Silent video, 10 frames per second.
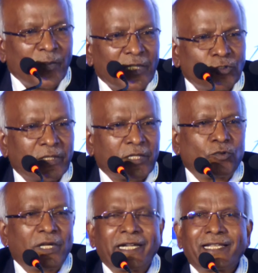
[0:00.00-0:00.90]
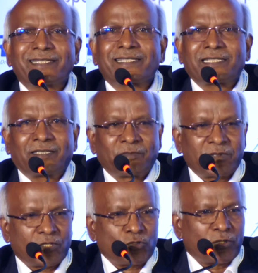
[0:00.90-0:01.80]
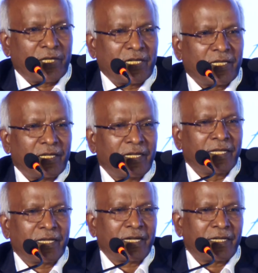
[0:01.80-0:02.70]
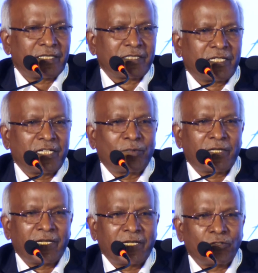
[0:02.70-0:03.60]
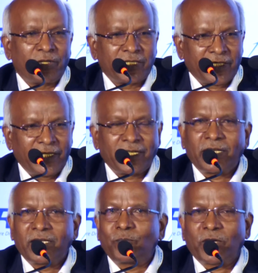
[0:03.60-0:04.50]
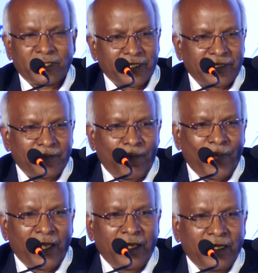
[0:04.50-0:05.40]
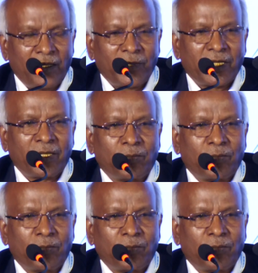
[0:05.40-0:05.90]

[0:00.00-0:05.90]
So the quality systems should integrate sustainability into design and process by